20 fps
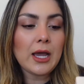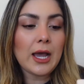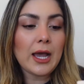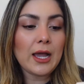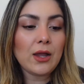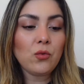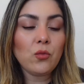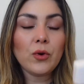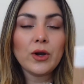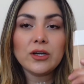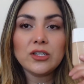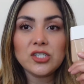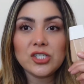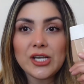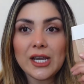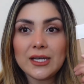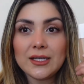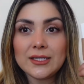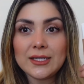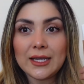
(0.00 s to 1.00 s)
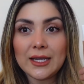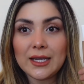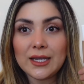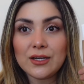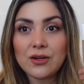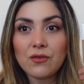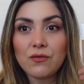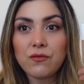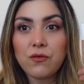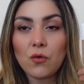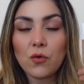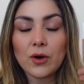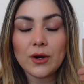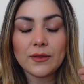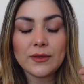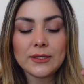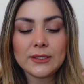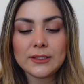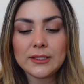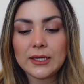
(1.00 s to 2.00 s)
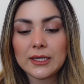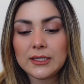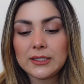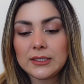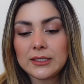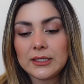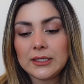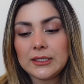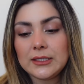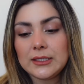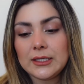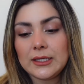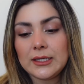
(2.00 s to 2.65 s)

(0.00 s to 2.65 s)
I wear shade 10 for the skin tint.